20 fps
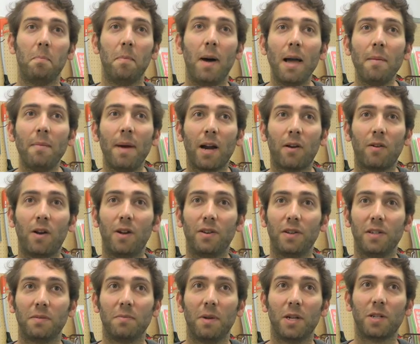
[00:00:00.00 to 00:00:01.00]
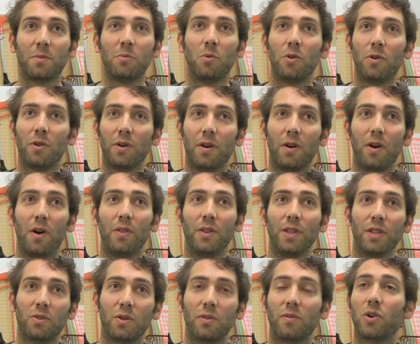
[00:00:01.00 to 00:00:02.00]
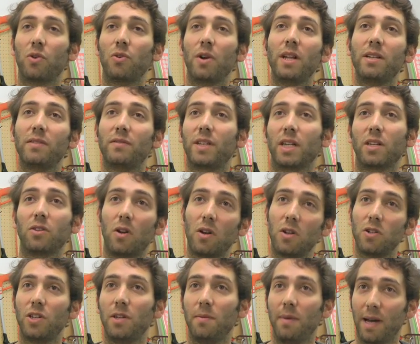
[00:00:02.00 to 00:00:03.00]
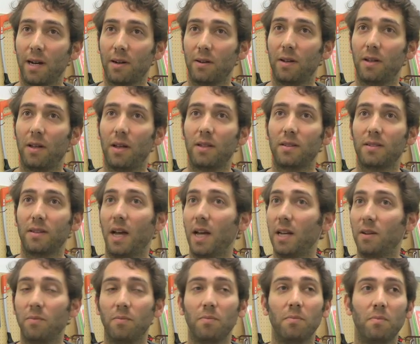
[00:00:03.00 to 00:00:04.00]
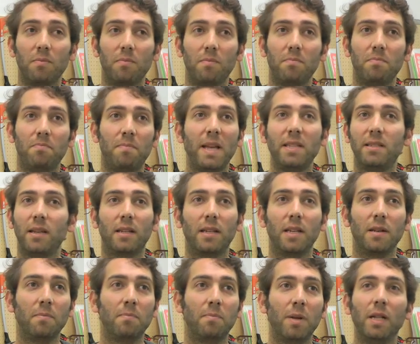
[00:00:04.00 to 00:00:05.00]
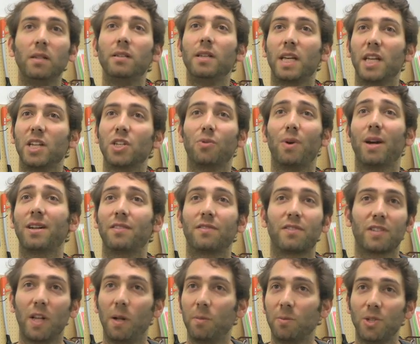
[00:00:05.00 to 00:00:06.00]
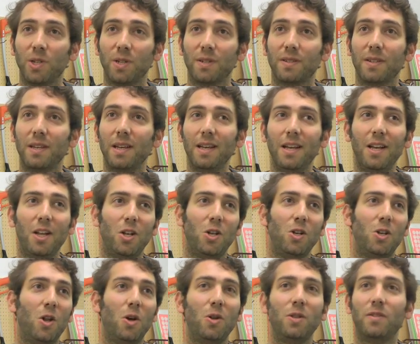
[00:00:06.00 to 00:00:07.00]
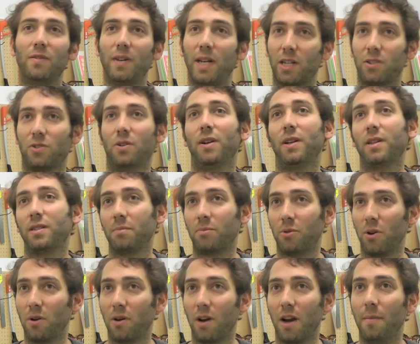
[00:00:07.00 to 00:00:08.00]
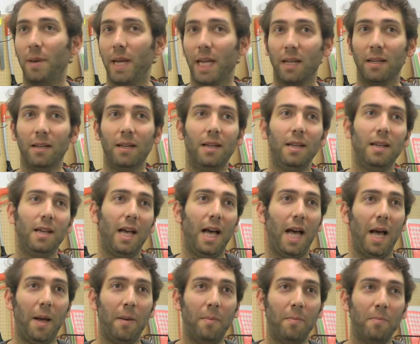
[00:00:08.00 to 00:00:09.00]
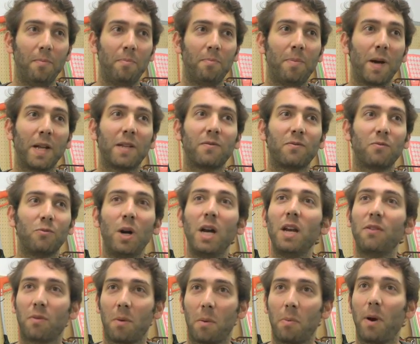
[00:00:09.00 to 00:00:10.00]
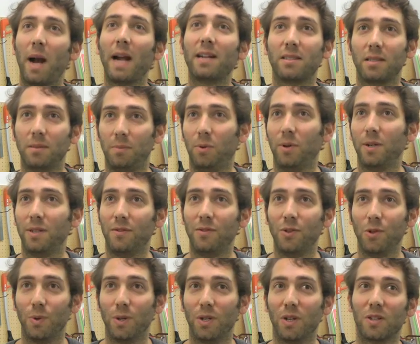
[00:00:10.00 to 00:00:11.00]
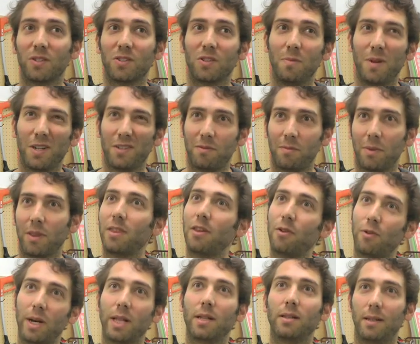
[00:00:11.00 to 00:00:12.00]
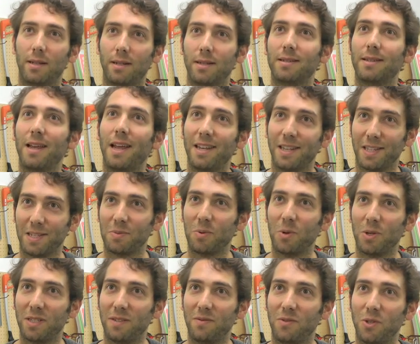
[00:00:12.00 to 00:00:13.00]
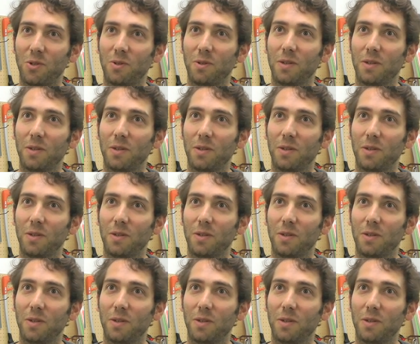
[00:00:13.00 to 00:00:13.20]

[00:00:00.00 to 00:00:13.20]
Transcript: My background is much more on the sort of creative technology side, basically building interactive sculptures, loads of electronics and programming, but really from a practical point of view and not so much from a theoretical understanding's point of view.